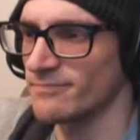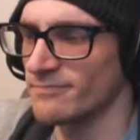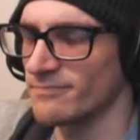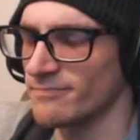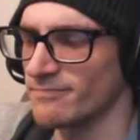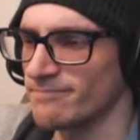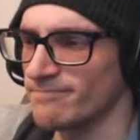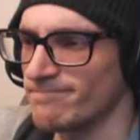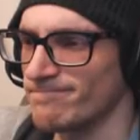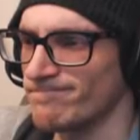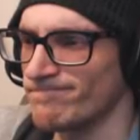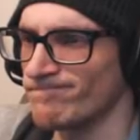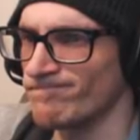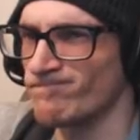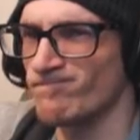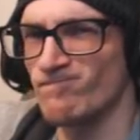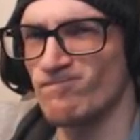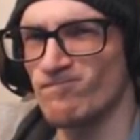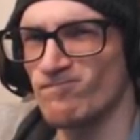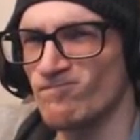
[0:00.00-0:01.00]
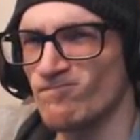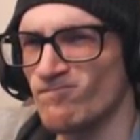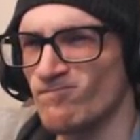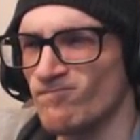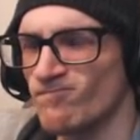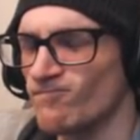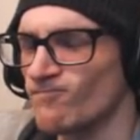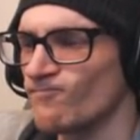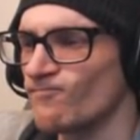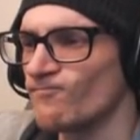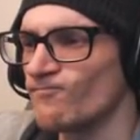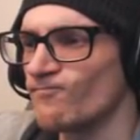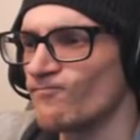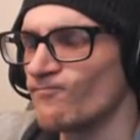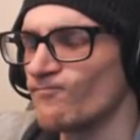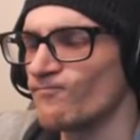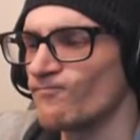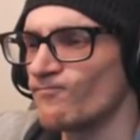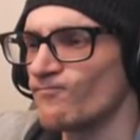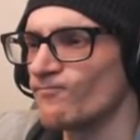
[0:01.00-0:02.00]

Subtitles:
Nothing is said.